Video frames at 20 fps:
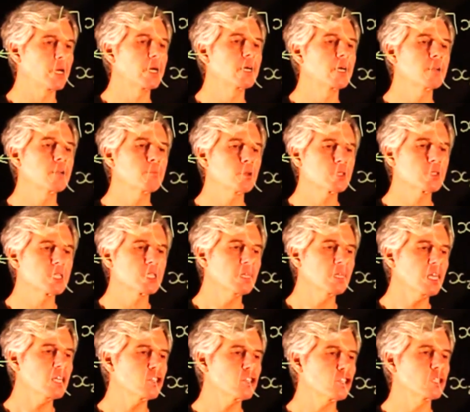
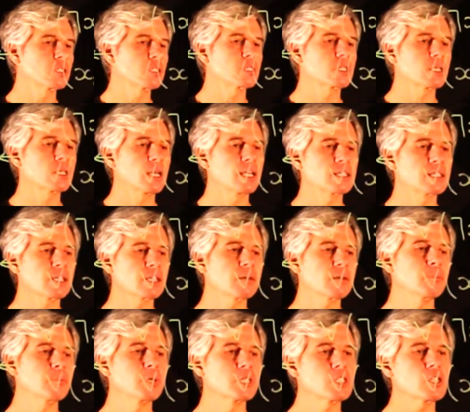representations as a
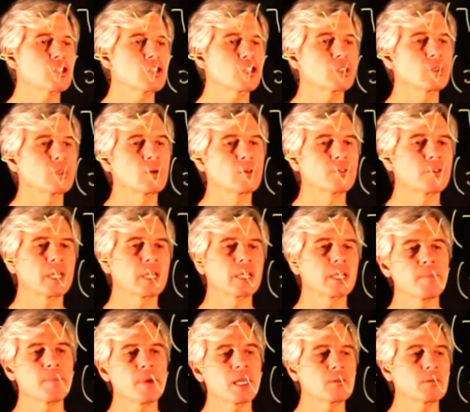composition of
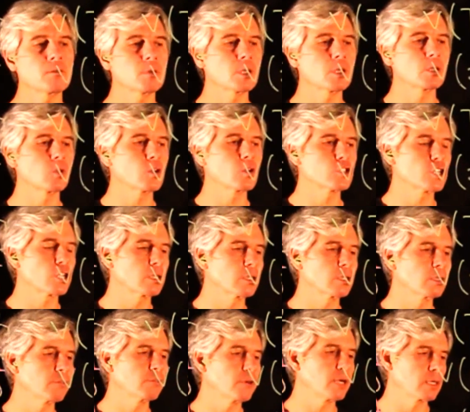elementary
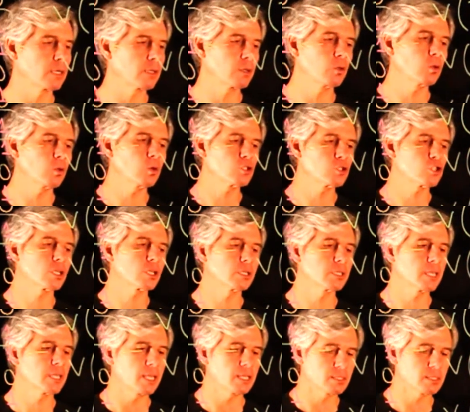logical
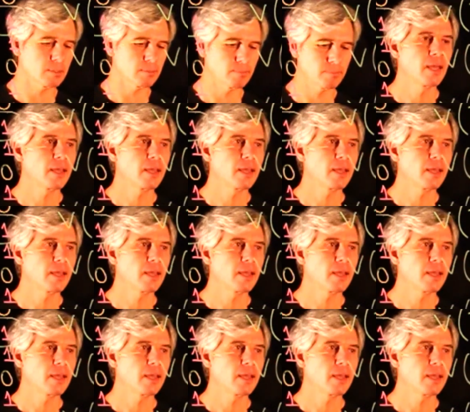gates.